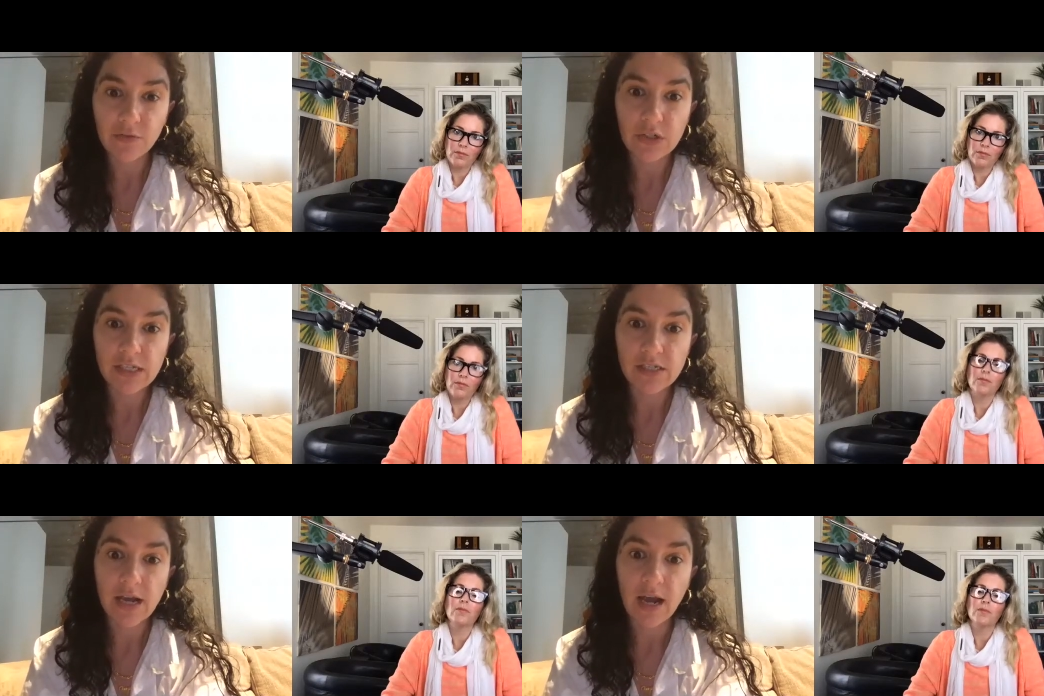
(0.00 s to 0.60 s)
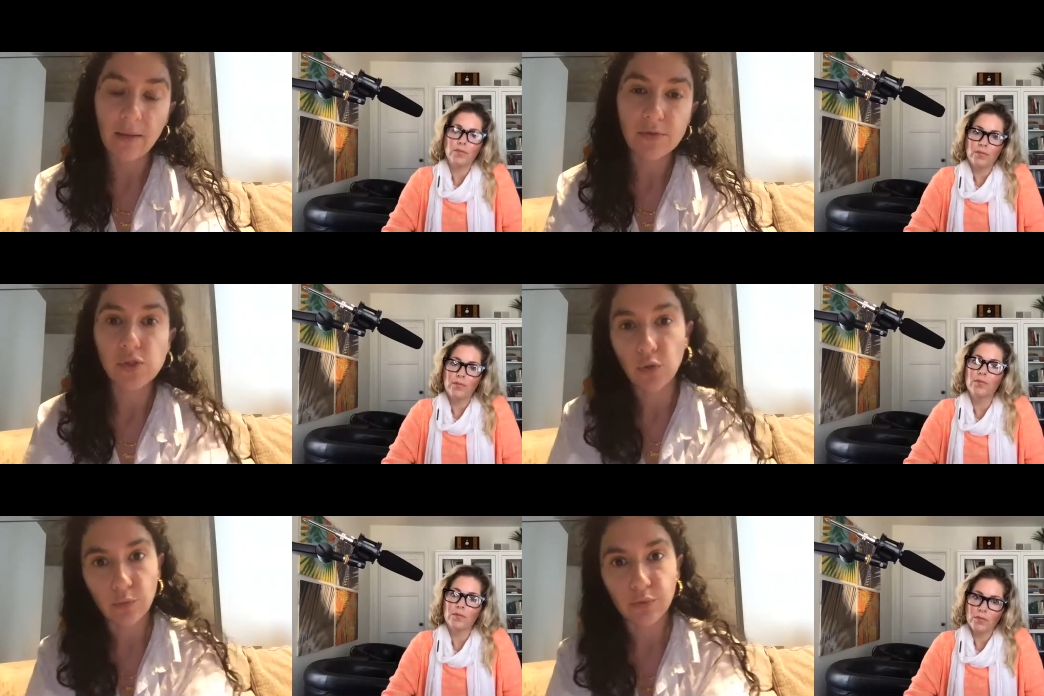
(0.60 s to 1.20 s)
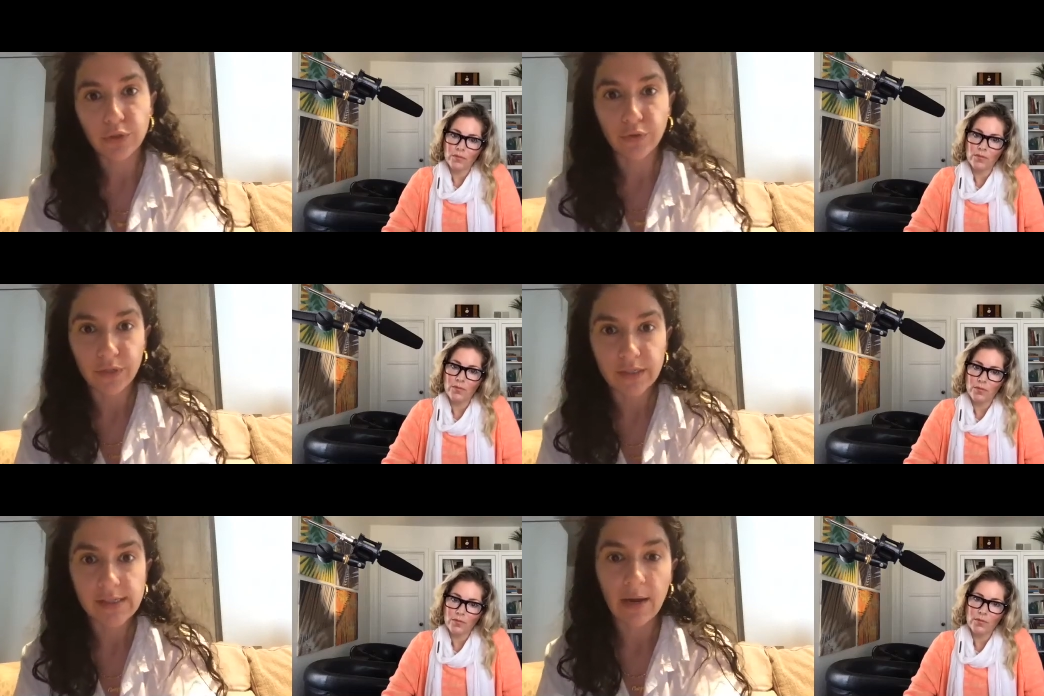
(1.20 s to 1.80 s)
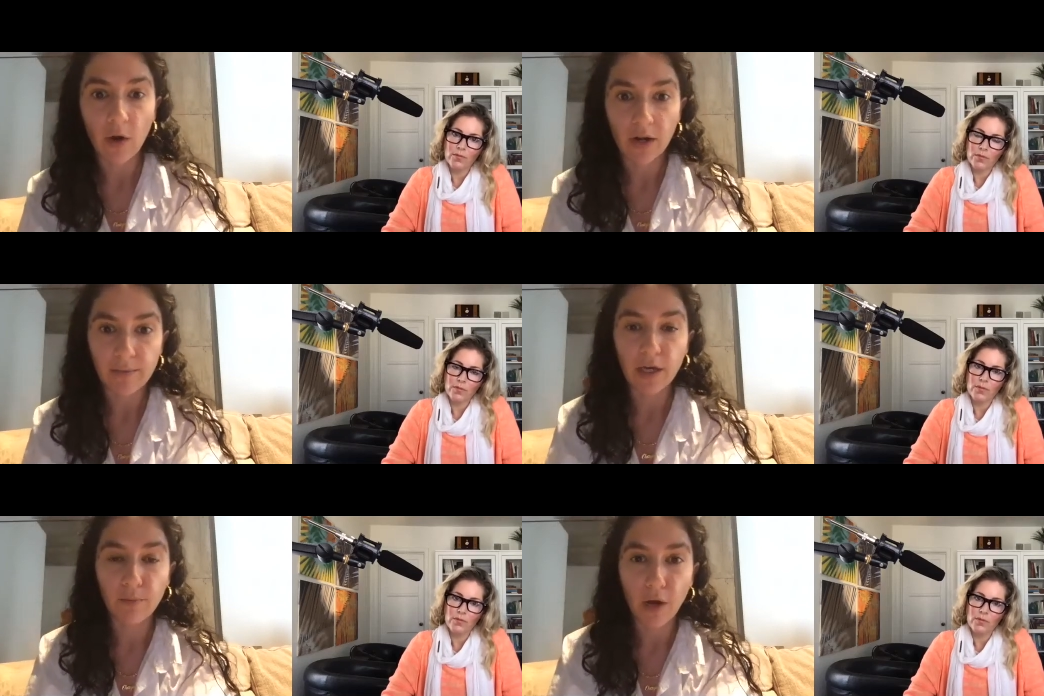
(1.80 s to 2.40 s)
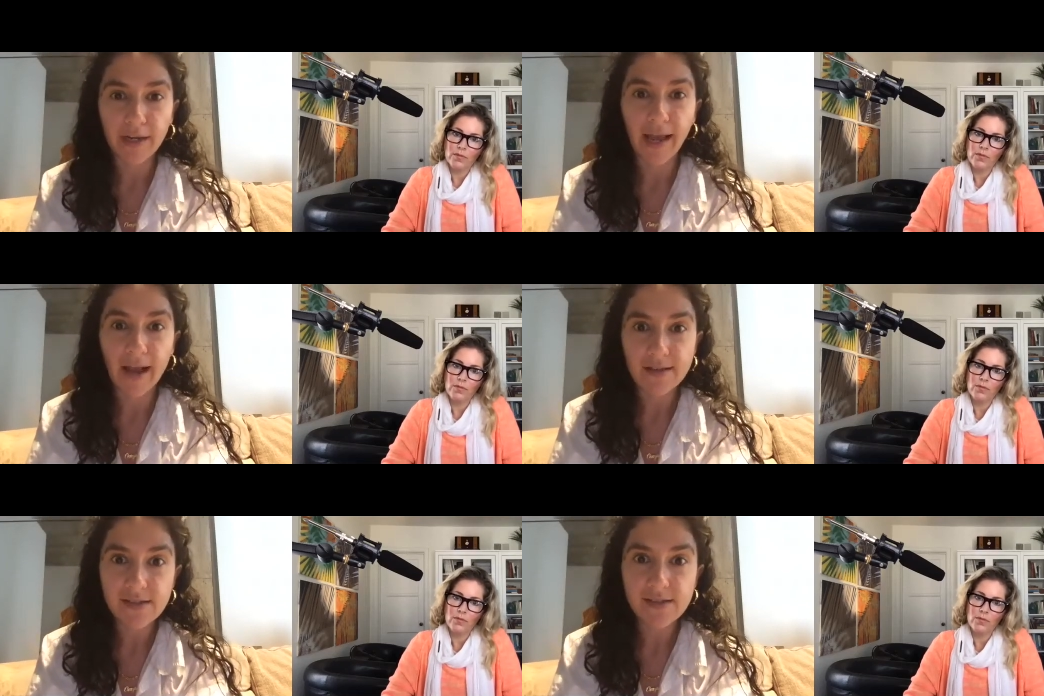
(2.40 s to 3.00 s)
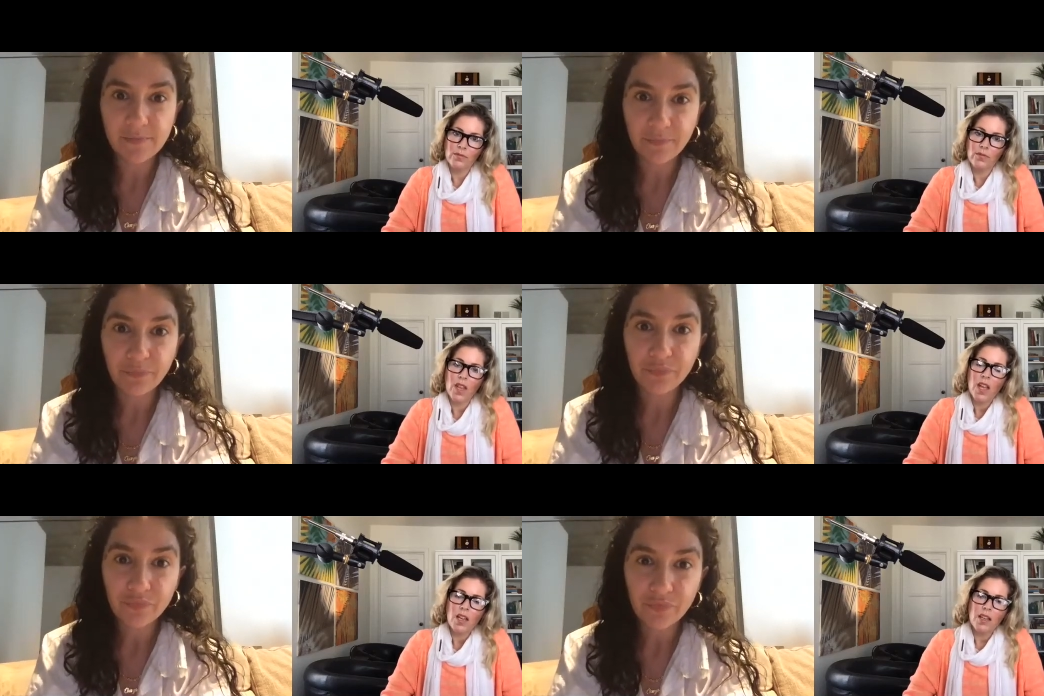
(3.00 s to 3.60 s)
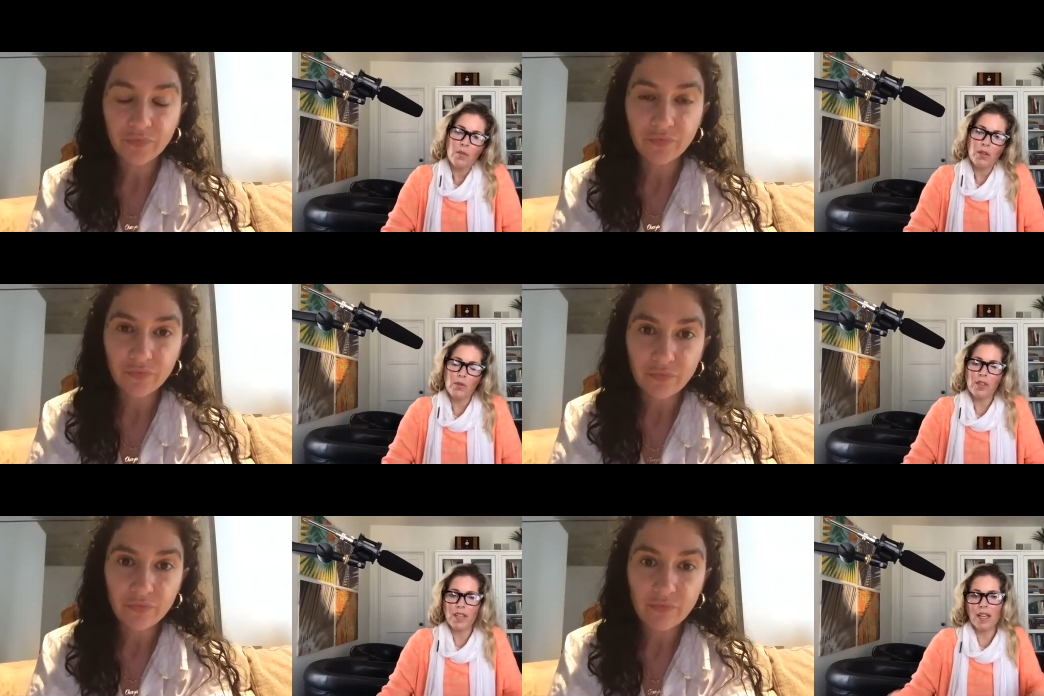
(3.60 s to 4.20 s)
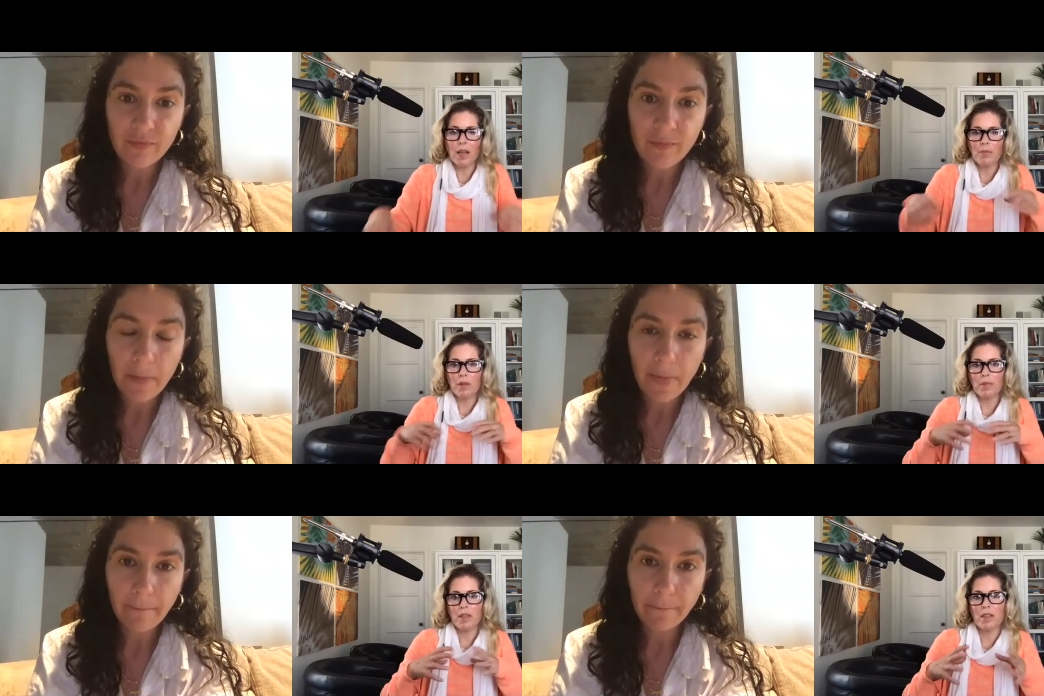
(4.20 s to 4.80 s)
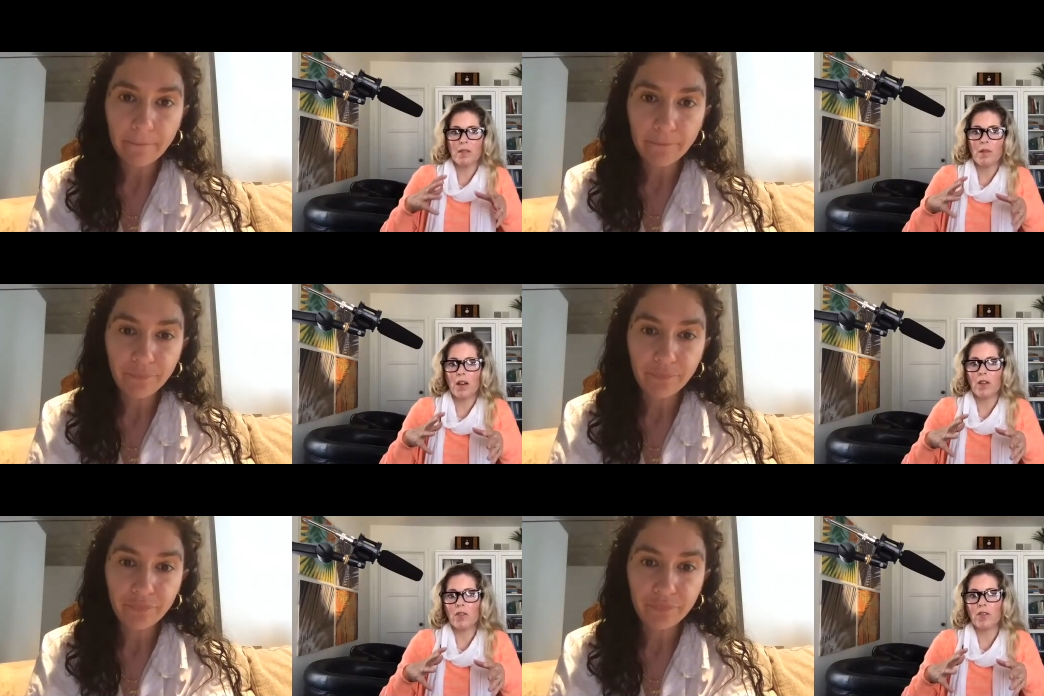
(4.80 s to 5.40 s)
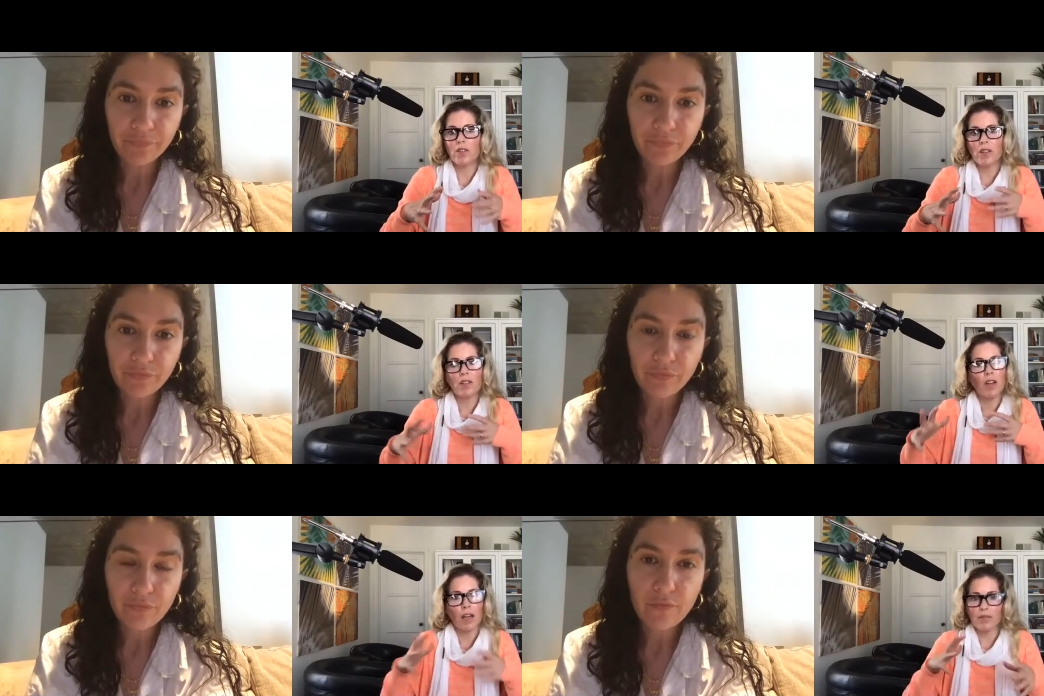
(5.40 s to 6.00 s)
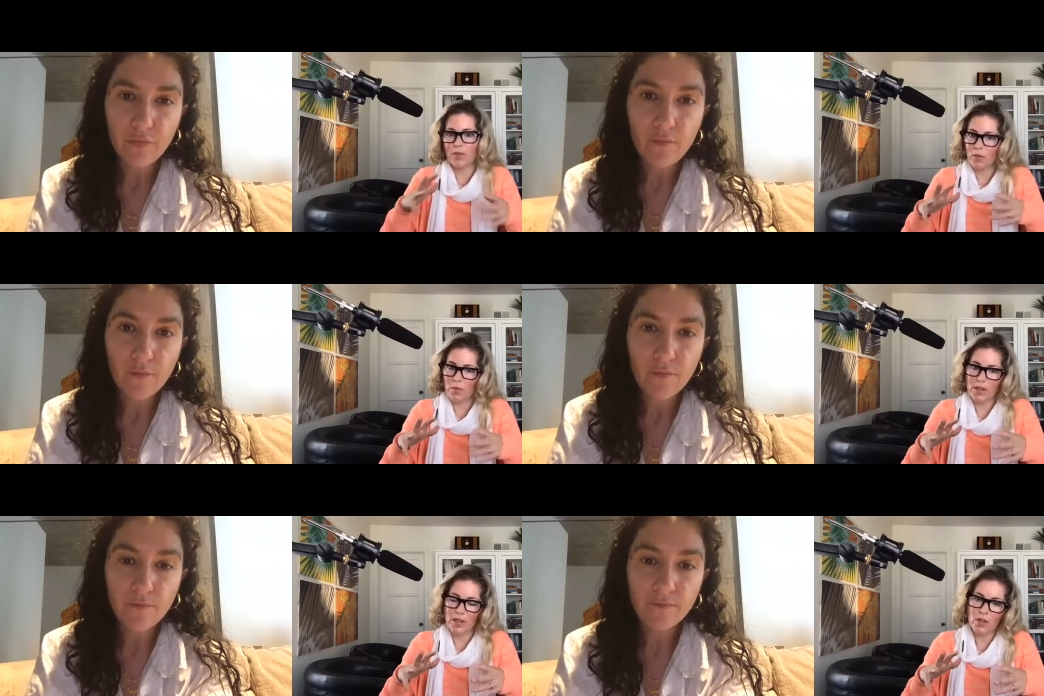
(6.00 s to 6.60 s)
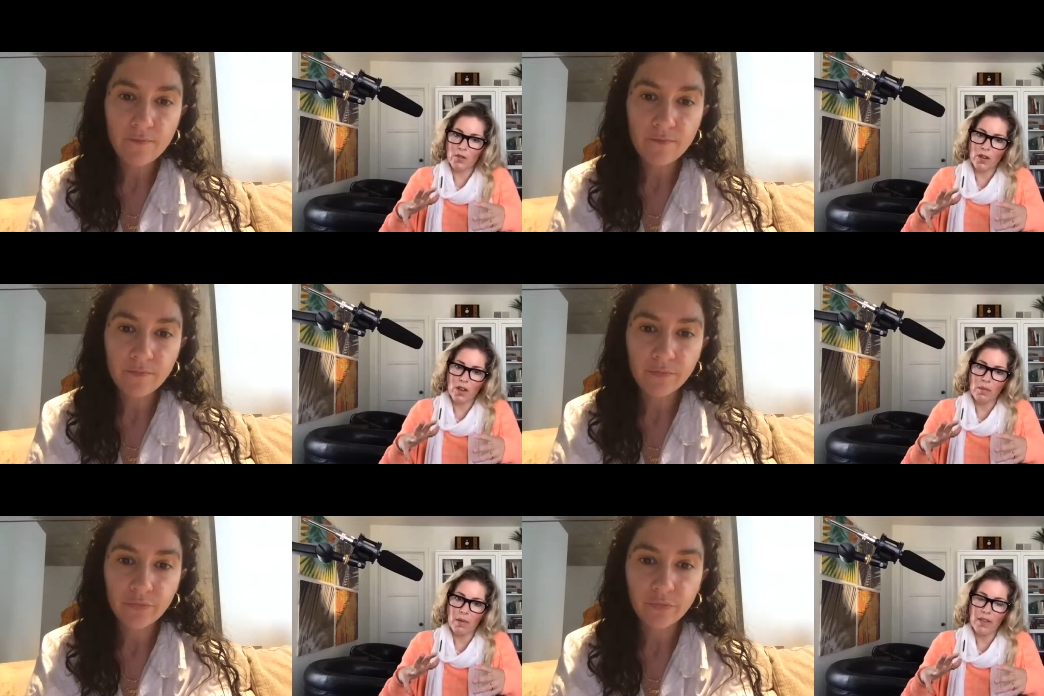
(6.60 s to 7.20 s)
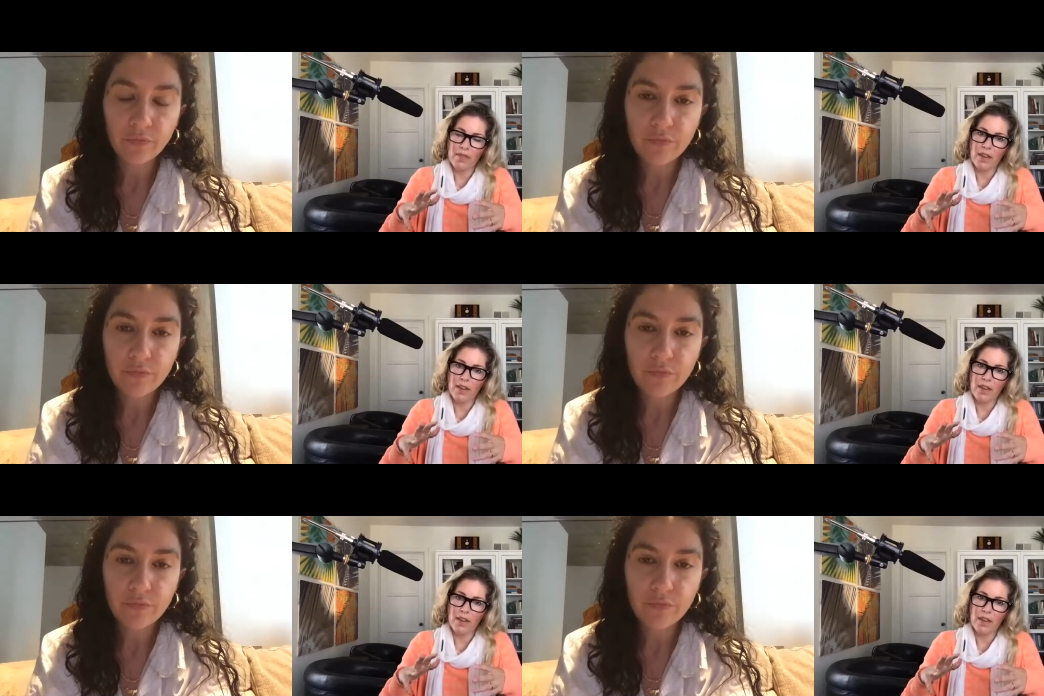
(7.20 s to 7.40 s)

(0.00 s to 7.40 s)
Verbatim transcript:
Speaker 1: versus solopreneurs that want to be on podcasts.
Speaker 2: Now, when you were setting up your business model, there's a lot of different ways that you can come at